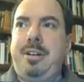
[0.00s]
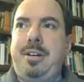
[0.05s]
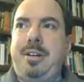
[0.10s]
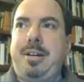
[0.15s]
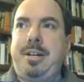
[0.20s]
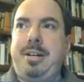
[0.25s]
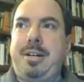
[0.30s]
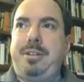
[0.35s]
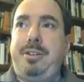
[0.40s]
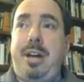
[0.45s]

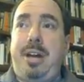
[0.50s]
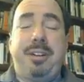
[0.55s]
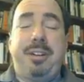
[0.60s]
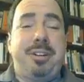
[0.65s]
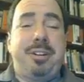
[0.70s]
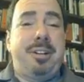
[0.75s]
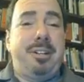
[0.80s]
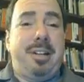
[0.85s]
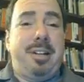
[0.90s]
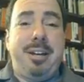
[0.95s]
Not
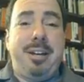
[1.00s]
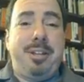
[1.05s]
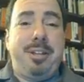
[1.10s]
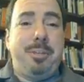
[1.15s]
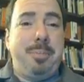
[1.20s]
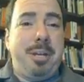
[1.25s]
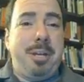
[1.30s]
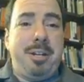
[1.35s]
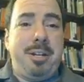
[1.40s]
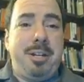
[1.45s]
unlike the
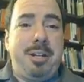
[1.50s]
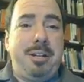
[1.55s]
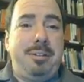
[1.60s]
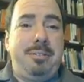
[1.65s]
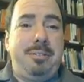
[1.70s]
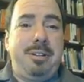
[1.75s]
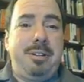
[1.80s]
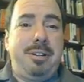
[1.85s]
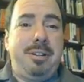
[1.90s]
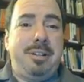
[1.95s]

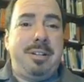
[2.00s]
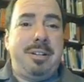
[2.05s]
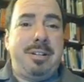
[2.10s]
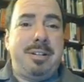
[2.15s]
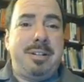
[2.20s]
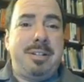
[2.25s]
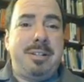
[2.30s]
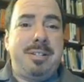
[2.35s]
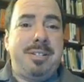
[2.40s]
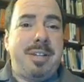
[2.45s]
beginning
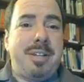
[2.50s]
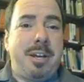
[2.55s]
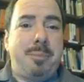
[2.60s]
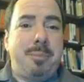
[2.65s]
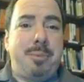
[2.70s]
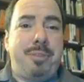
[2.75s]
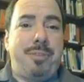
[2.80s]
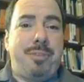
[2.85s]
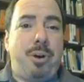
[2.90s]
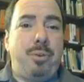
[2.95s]

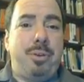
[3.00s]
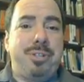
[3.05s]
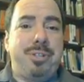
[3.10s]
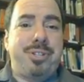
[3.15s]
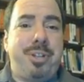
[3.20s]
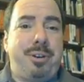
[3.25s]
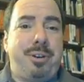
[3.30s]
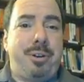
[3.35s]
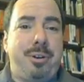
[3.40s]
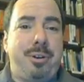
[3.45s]
segment of Hogan's
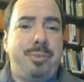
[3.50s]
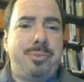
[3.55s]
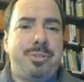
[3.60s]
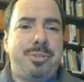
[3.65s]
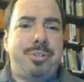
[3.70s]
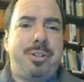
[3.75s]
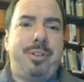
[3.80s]
Heroes,